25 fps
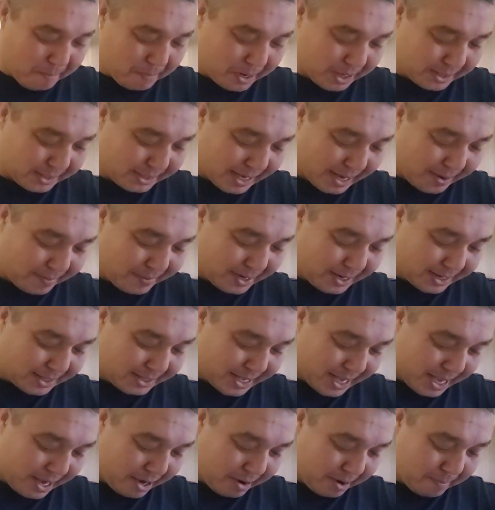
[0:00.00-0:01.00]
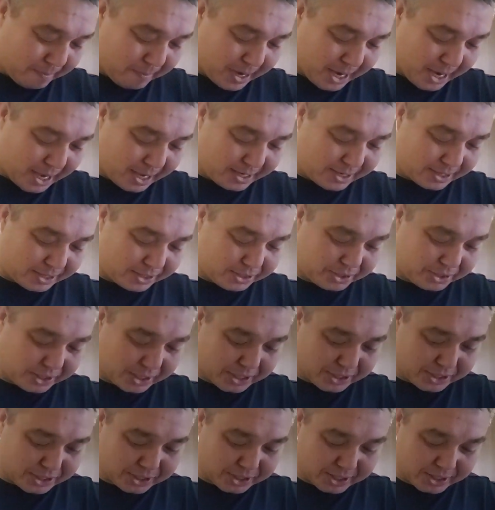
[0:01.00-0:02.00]
but I'm going to take him by
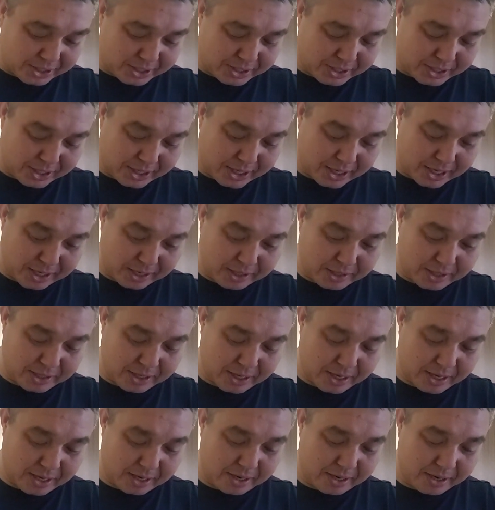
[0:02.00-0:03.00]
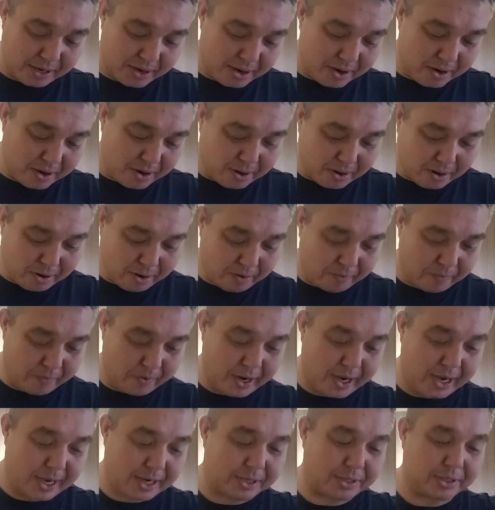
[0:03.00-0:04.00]
decision to get it done
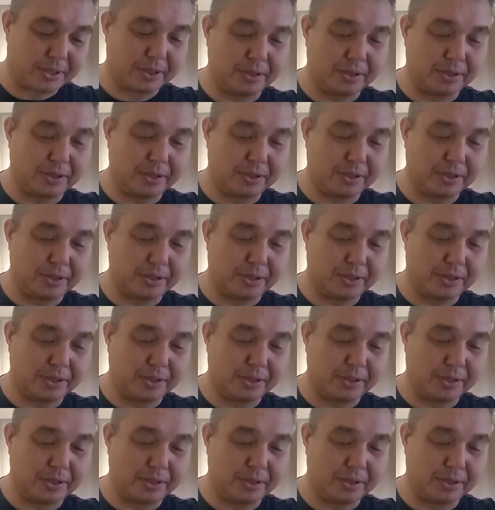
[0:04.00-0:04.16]
over Ange